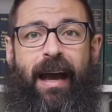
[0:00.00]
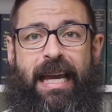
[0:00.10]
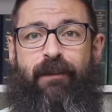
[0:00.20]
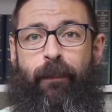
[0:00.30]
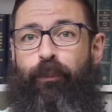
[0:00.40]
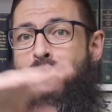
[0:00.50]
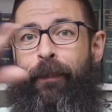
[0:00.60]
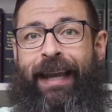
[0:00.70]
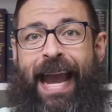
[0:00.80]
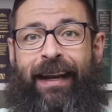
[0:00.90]
even
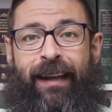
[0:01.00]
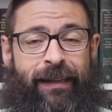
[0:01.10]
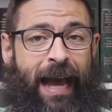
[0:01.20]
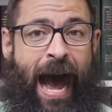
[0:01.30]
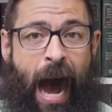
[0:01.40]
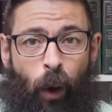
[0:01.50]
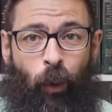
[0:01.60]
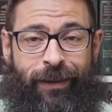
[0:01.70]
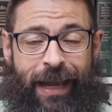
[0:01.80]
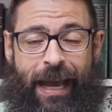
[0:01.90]
propagated in
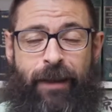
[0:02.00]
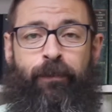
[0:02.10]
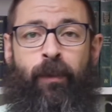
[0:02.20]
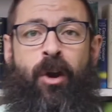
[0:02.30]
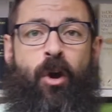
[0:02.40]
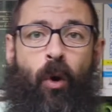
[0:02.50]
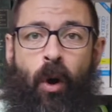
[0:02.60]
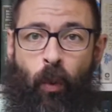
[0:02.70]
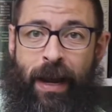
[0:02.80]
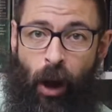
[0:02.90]
our day.
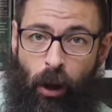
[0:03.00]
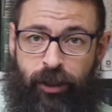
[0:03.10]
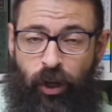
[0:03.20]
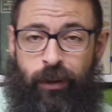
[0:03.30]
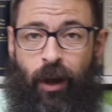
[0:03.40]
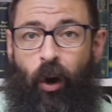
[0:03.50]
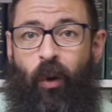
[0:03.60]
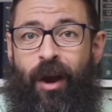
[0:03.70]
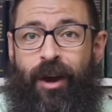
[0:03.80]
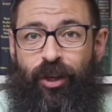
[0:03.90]
We also
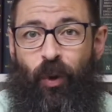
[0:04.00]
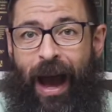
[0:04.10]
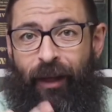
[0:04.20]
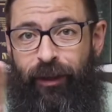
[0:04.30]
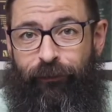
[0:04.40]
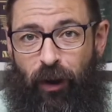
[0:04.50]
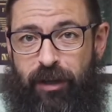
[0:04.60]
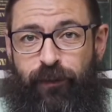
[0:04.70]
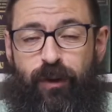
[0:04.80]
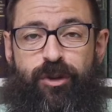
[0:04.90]
know throughout the
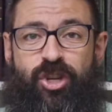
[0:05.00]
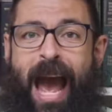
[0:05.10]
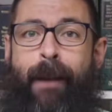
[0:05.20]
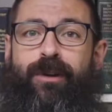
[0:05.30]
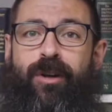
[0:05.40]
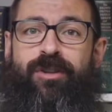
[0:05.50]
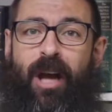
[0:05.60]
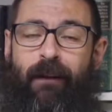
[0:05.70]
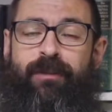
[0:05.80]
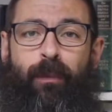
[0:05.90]
first few
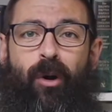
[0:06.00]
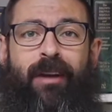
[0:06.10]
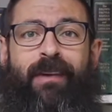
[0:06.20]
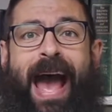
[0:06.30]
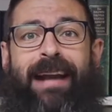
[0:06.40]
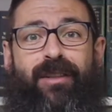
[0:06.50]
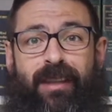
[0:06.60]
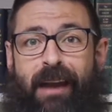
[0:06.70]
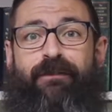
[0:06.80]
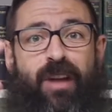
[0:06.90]
chapters of the book of Acts
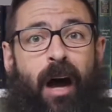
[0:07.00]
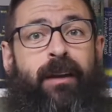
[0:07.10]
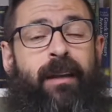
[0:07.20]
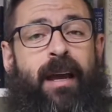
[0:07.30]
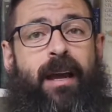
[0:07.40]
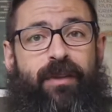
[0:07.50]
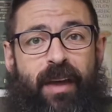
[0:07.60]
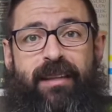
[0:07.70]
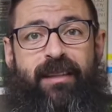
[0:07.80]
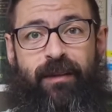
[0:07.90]
that they've done
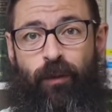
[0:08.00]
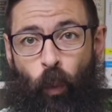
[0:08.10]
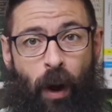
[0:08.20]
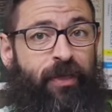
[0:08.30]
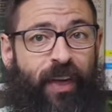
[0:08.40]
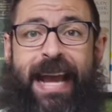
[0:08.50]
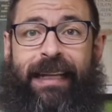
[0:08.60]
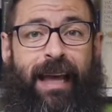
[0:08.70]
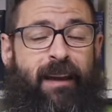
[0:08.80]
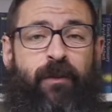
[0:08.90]
this one
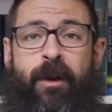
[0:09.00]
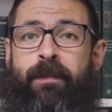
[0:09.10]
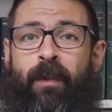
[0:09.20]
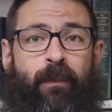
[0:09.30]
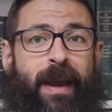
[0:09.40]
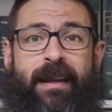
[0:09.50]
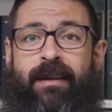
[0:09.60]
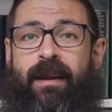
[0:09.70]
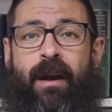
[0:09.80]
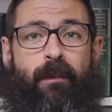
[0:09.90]
thing. They've
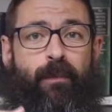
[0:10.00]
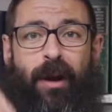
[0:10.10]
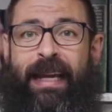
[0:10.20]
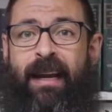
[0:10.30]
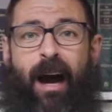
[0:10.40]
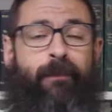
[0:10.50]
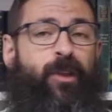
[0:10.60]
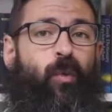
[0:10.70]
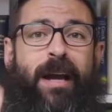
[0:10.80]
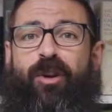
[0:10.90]
been bringing
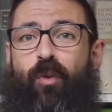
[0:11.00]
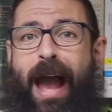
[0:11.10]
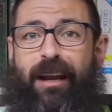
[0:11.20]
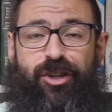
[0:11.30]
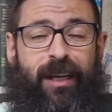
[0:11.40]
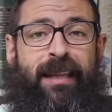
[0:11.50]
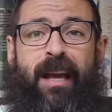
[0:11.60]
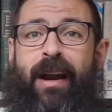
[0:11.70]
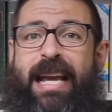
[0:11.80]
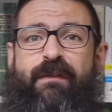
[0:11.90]
up the resurrection,
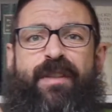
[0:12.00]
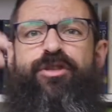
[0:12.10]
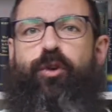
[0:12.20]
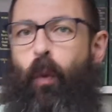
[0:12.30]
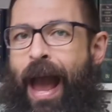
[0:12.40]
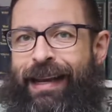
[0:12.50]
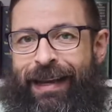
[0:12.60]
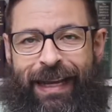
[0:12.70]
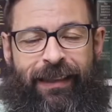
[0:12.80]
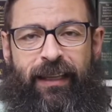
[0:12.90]
and they're even
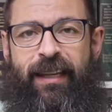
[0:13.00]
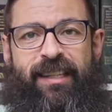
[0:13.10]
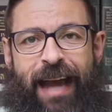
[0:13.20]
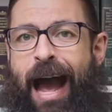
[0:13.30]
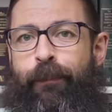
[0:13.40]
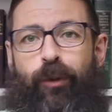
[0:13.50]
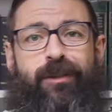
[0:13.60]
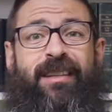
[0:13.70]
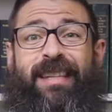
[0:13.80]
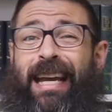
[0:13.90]
threatening the
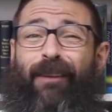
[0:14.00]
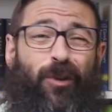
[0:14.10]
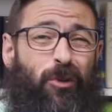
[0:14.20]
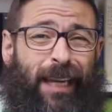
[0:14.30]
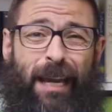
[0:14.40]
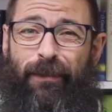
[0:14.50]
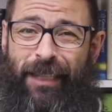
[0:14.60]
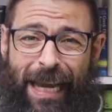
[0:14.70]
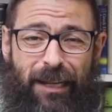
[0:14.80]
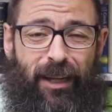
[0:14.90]
disciples and saying, if you
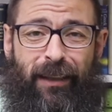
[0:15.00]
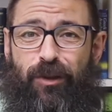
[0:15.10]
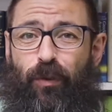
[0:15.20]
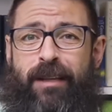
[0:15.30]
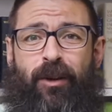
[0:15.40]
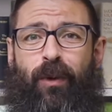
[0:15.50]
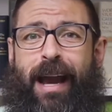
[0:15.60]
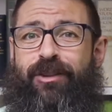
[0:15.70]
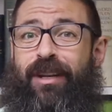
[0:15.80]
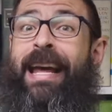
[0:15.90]
keep teaching this
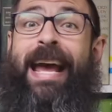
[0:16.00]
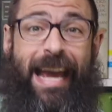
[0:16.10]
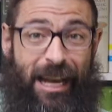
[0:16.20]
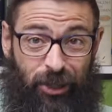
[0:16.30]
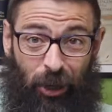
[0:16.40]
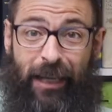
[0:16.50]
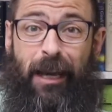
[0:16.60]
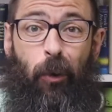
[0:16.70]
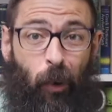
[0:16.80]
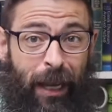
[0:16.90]
resurrection, it's going to
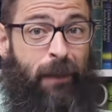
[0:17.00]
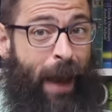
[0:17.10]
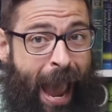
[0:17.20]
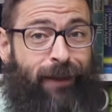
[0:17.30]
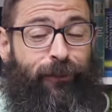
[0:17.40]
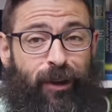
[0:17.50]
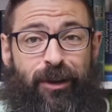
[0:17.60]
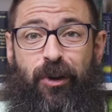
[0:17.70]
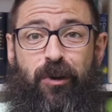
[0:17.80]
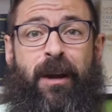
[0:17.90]
get really bad for
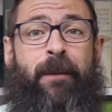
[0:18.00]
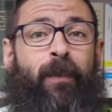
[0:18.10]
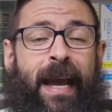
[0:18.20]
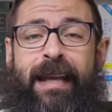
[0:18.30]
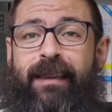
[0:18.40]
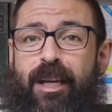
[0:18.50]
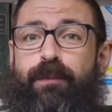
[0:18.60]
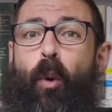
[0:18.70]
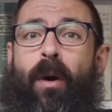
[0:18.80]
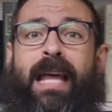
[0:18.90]
you. And at
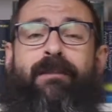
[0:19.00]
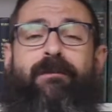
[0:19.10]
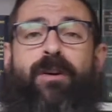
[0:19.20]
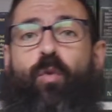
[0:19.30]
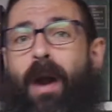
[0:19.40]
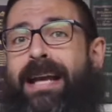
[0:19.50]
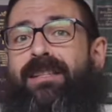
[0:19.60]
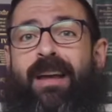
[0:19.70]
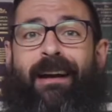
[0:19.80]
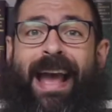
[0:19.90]
this point, they've even
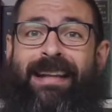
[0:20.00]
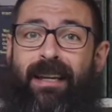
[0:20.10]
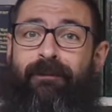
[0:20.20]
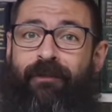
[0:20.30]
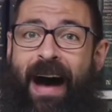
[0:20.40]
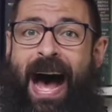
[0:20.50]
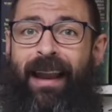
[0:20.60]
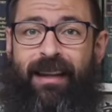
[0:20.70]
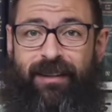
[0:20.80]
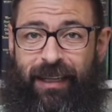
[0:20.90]
raised their hands in
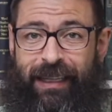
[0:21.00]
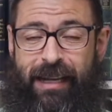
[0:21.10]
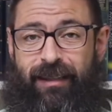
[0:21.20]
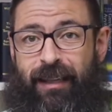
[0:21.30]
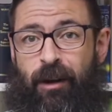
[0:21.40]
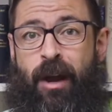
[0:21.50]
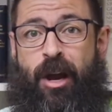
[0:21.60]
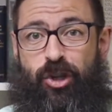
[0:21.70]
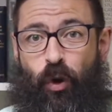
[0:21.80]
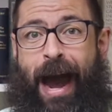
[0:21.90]
violence against them,
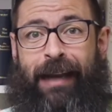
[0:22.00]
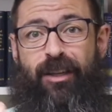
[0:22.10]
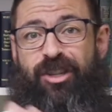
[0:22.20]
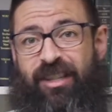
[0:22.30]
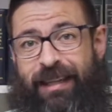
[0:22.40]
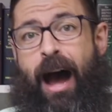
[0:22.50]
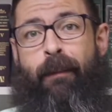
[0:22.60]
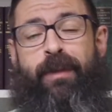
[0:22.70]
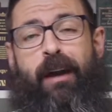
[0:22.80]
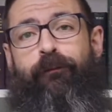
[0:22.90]
trying to
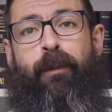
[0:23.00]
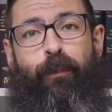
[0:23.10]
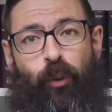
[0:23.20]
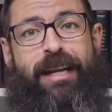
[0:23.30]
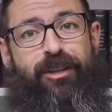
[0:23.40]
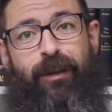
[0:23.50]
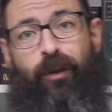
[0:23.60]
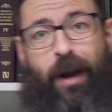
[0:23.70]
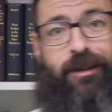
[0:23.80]
stop them from preaching the